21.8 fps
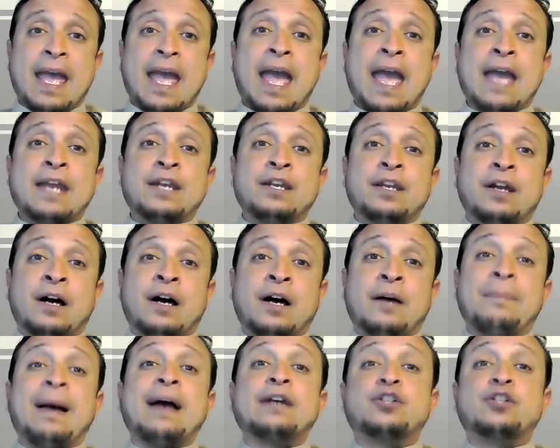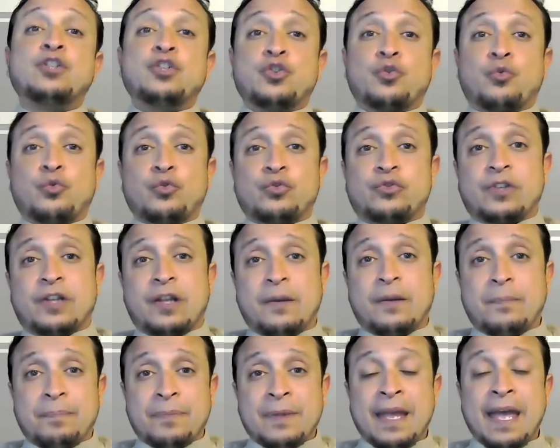and back to
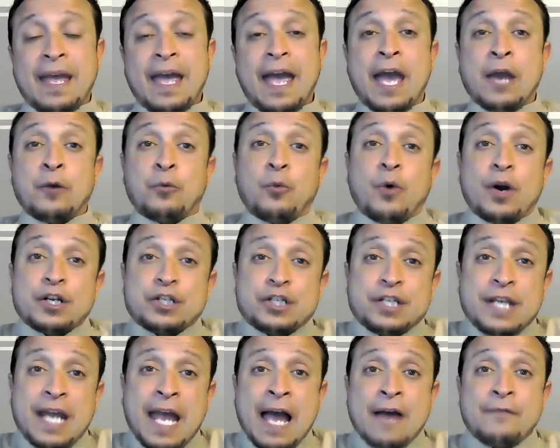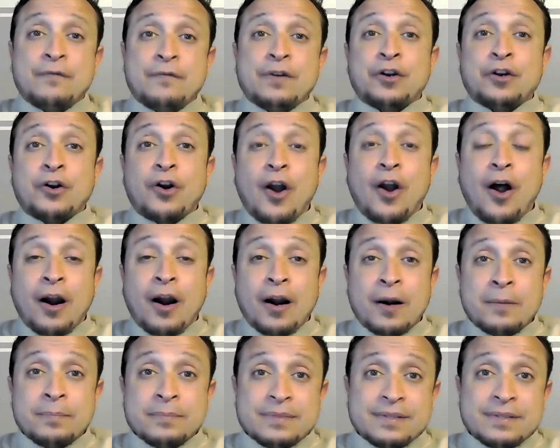Jerusalem. And what does she have in her
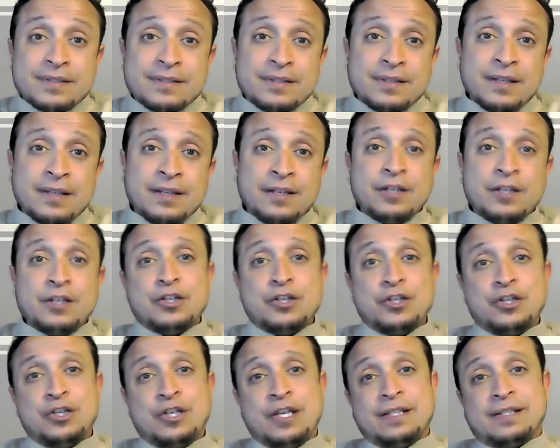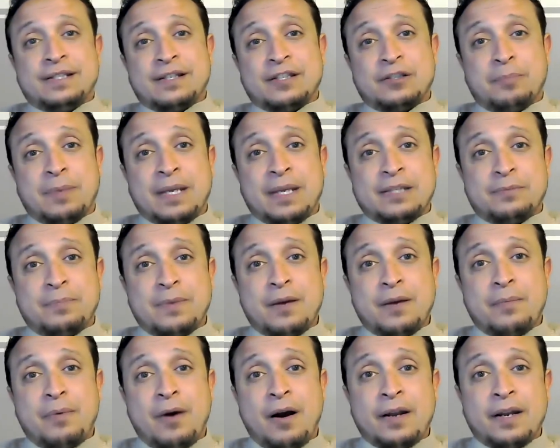arms? Jesus, peace be
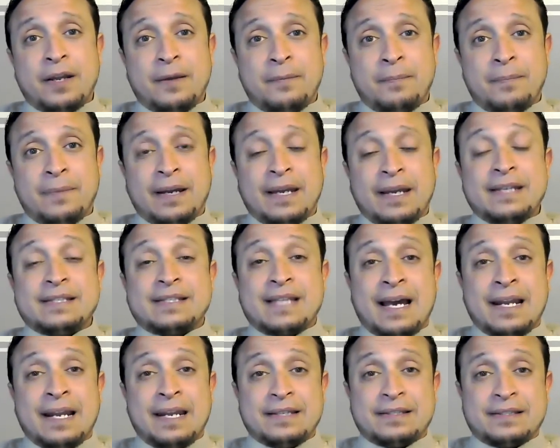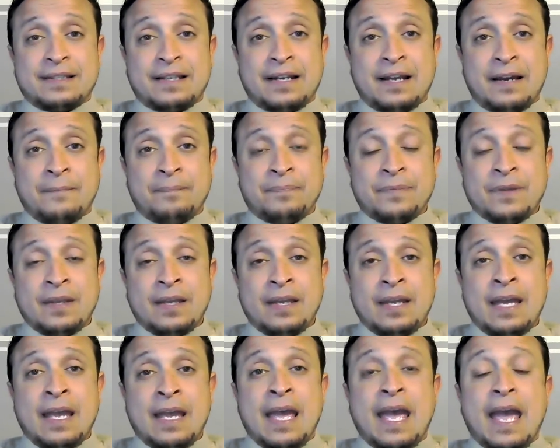upon him. Isa alayhi salam.
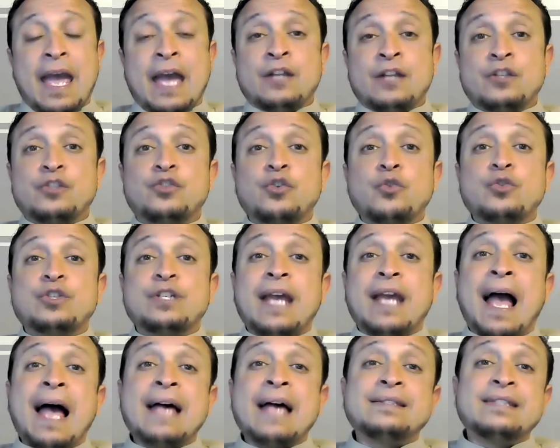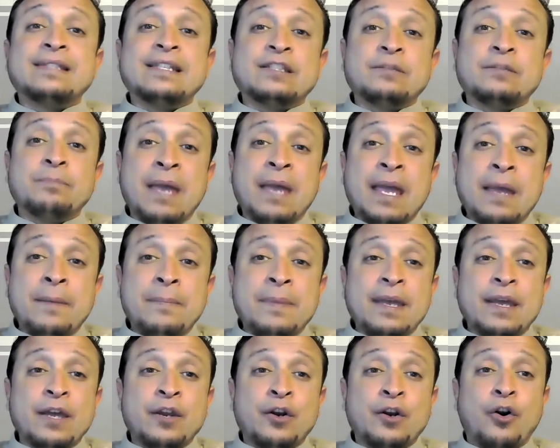And so she has this
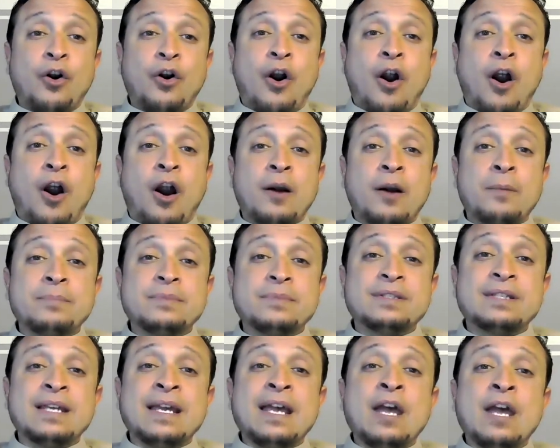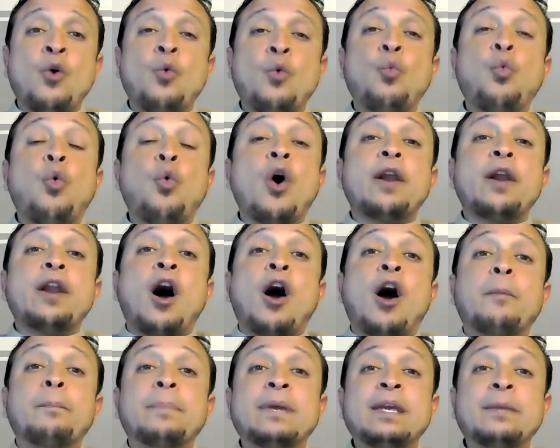baby in her arms. What
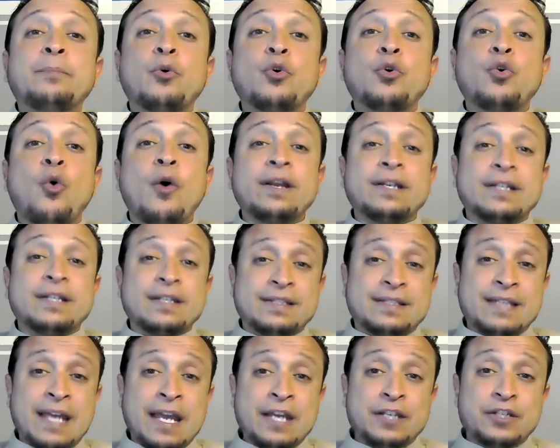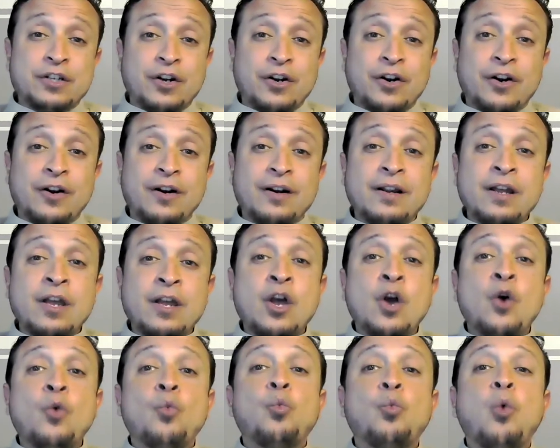are people going to say to her?
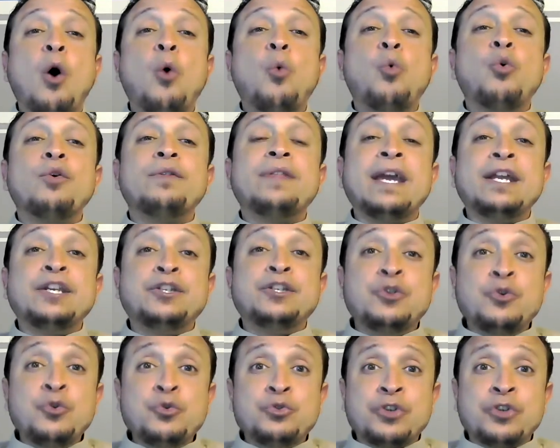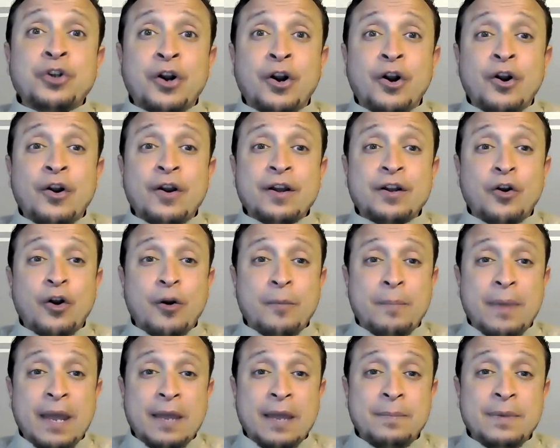What will they do to her and her
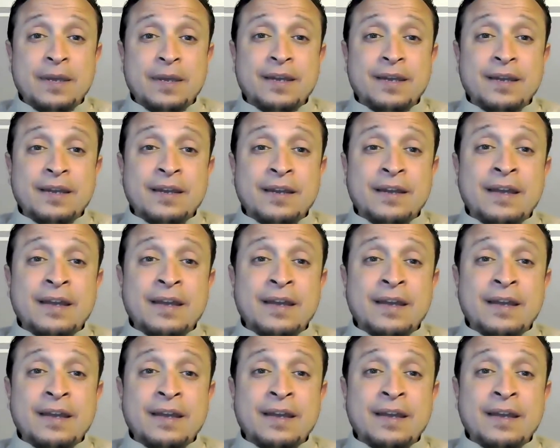baby